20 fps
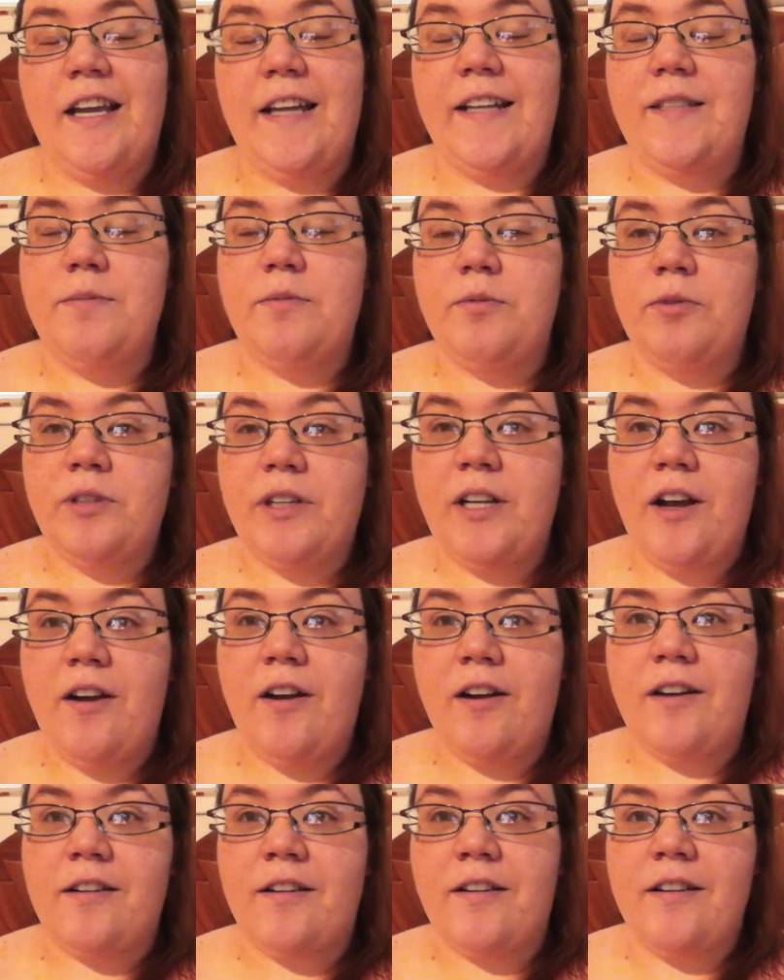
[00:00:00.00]
it's been really
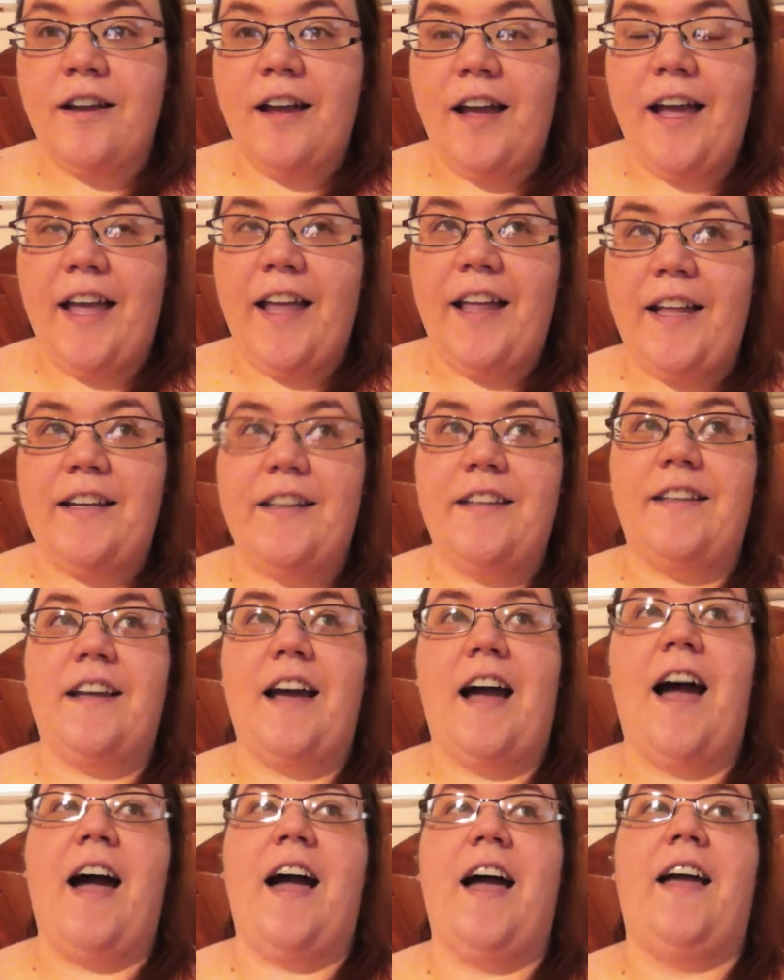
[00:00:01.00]
hard. And
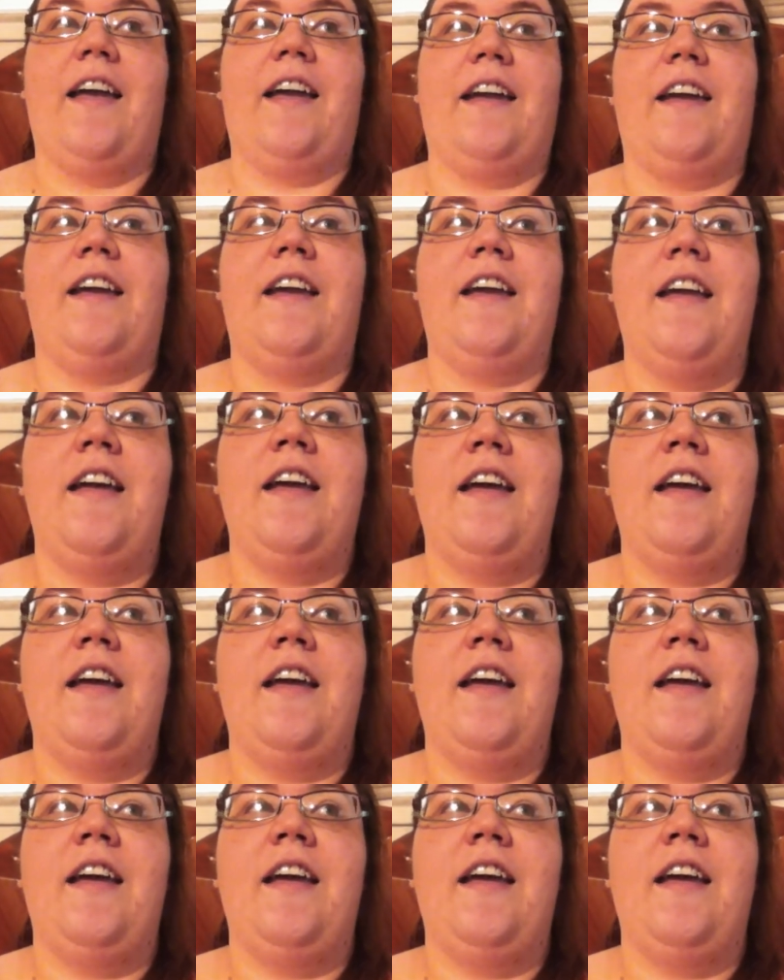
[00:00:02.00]
I